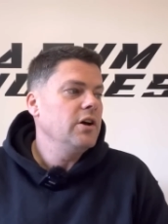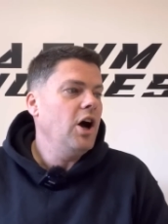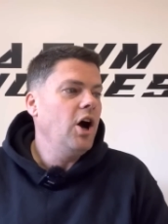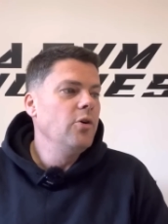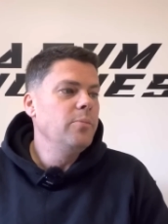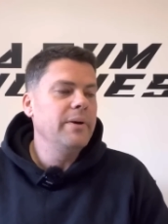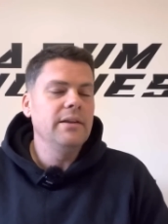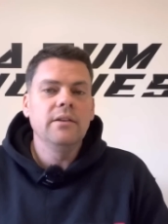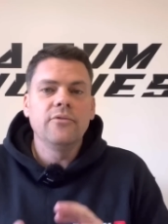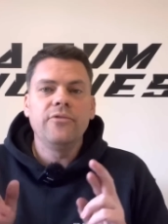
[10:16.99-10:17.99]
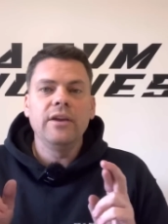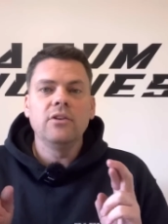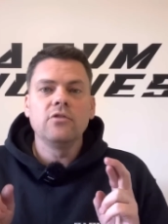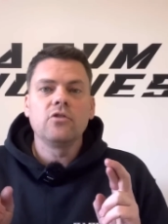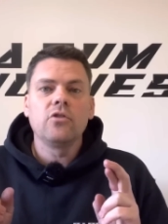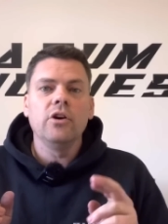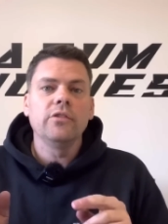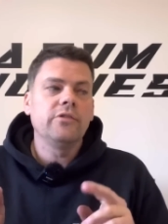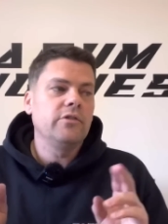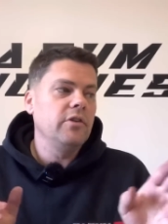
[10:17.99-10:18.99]
Hoping, fingers
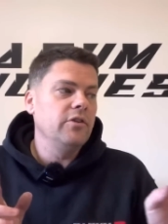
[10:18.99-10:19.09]
crossed,